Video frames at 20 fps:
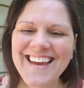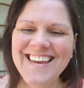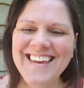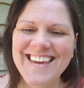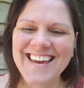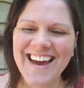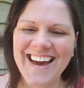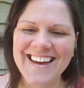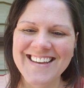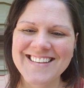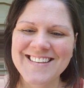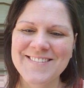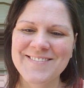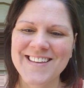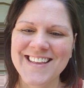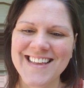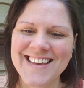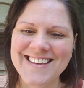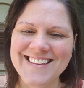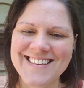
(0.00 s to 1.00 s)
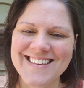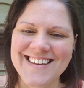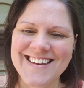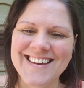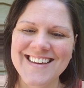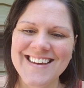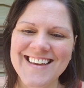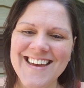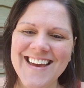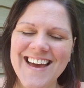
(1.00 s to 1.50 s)
Yes,
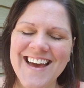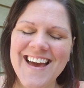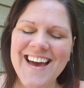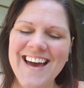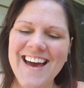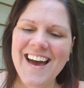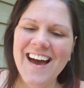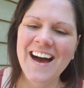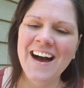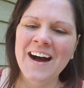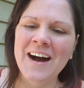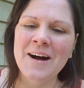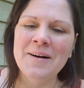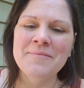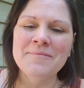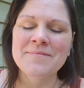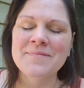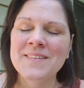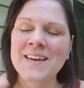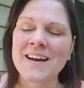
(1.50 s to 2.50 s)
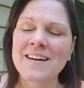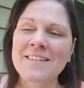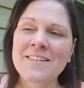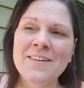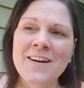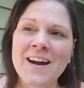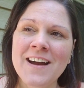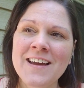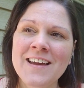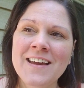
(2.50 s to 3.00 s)
Melissa. Yeah,
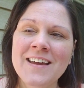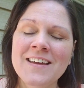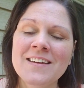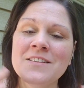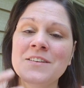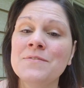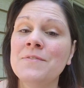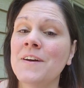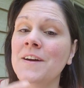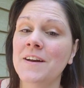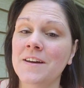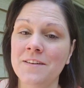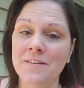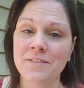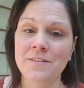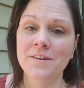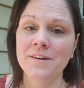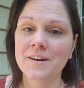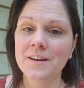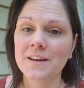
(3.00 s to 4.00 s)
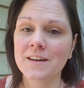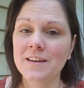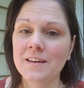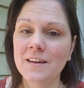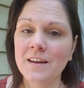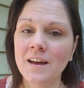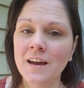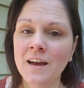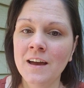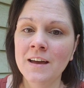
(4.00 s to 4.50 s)
crying is very cathartic,
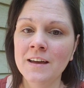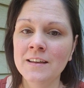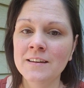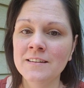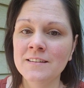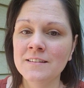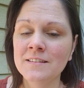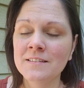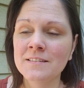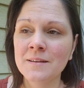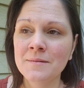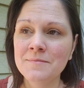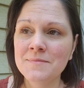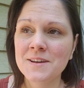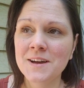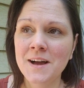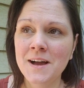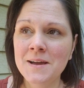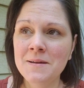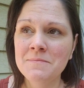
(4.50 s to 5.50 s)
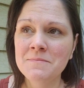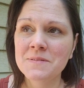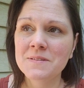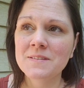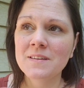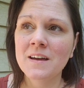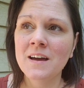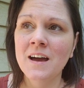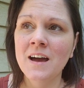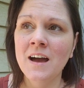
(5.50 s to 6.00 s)
and sometimes
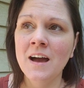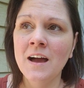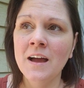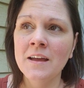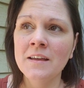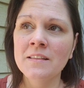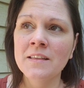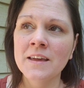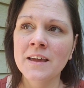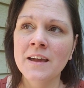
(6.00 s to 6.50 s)
I'm